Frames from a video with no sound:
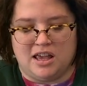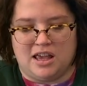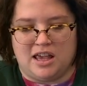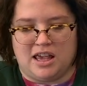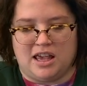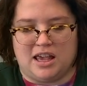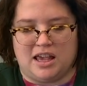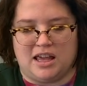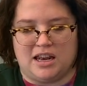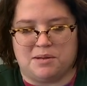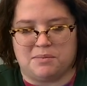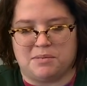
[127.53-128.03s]

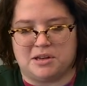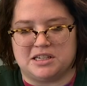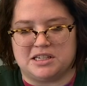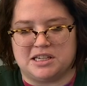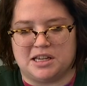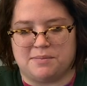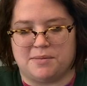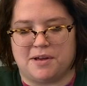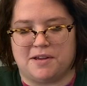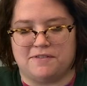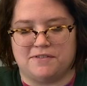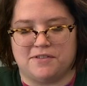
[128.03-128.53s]
and I'm going to take
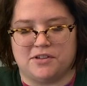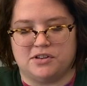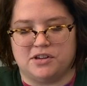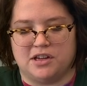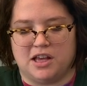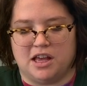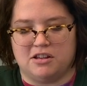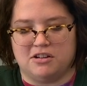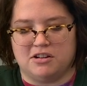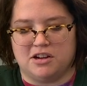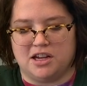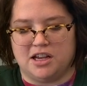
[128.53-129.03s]
my food
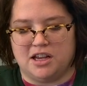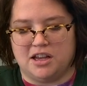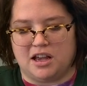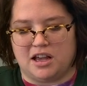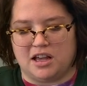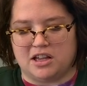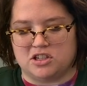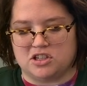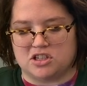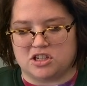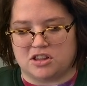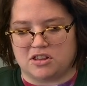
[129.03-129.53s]
coloring
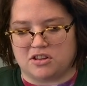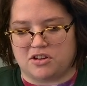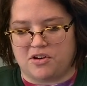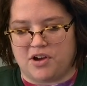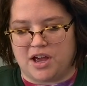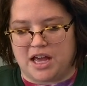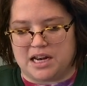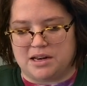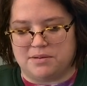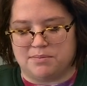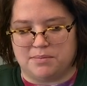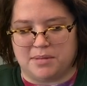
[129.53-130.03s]
and just go
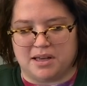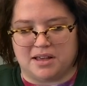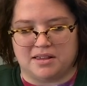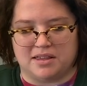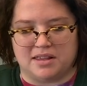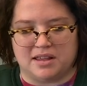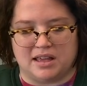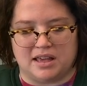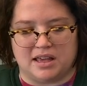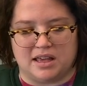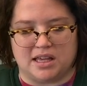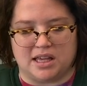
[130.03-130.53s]
ahead and mix
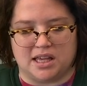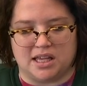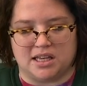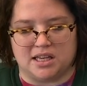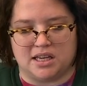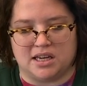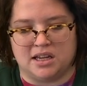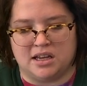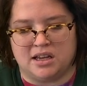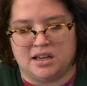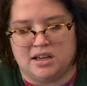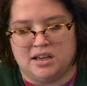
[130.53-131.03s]
it in.